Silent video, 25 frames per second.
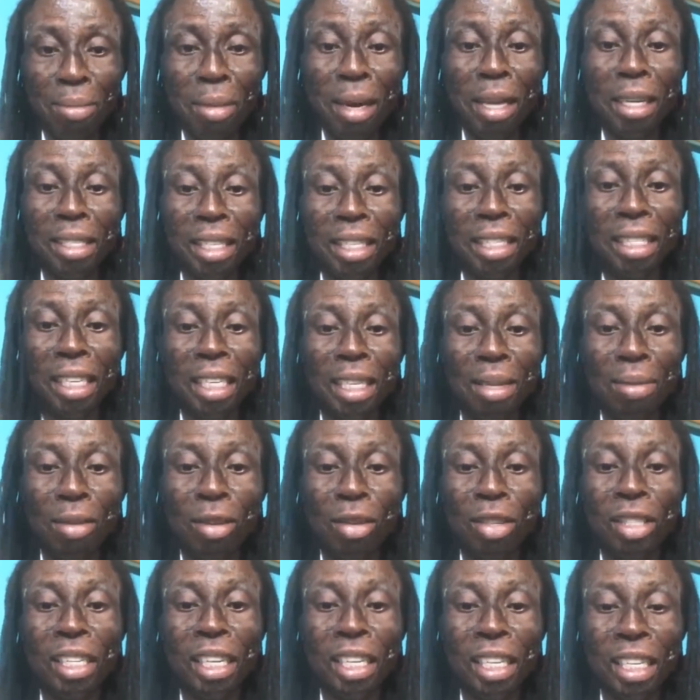but ese de
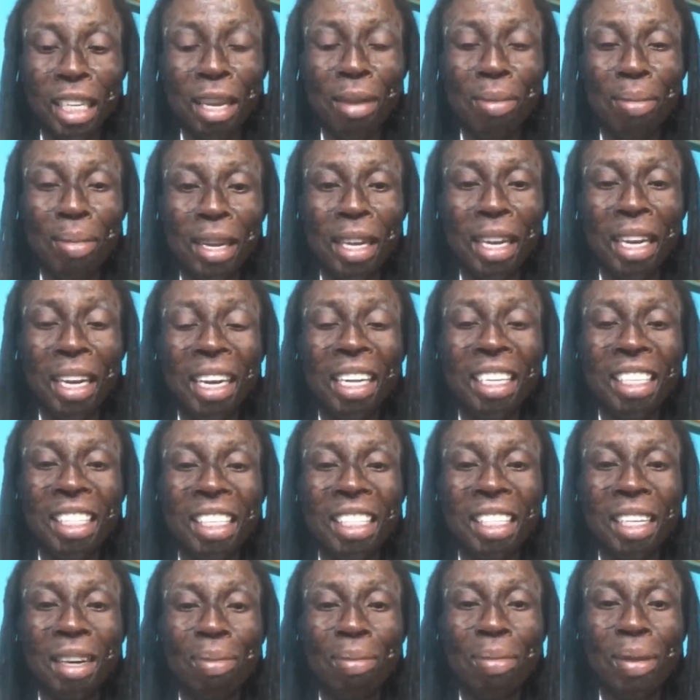mo se de me
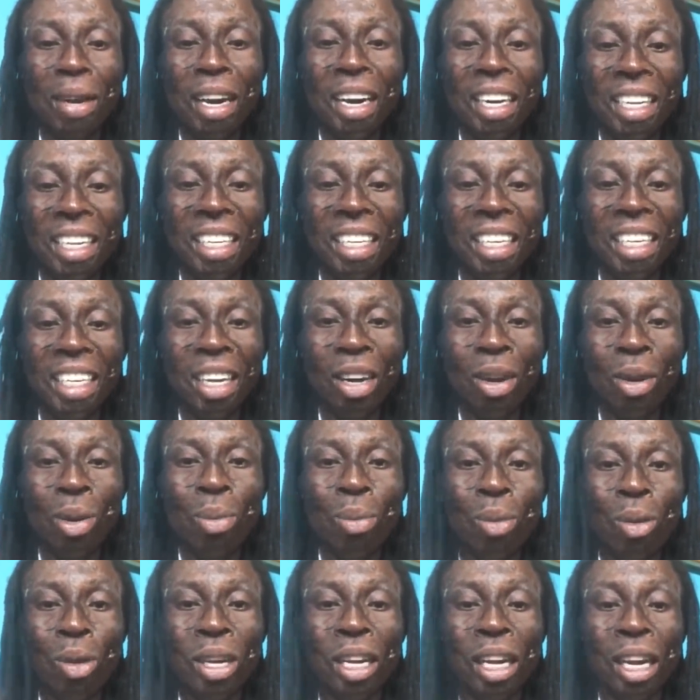sisa pa ye de
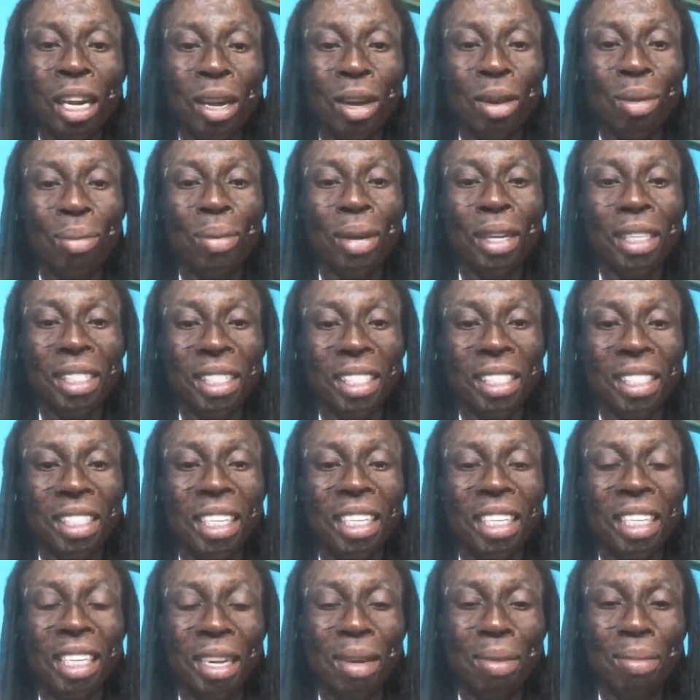nyankopon na no ma
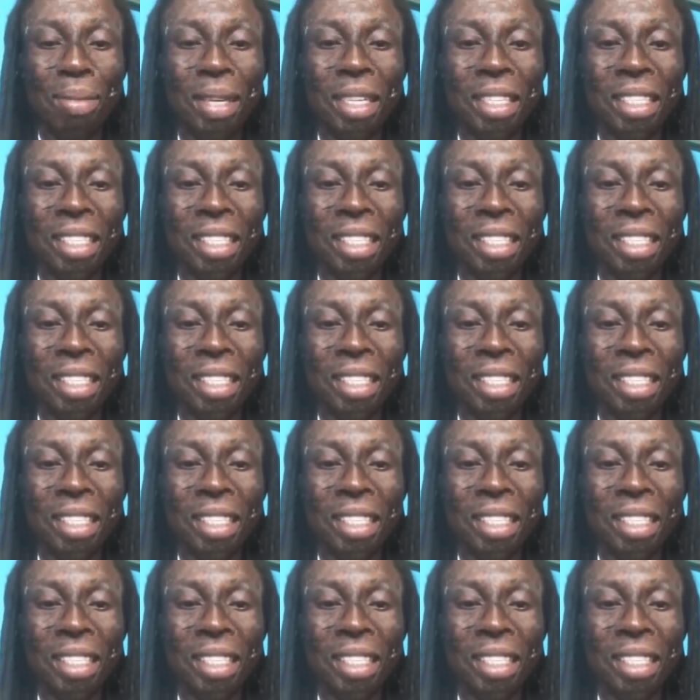sisa ne me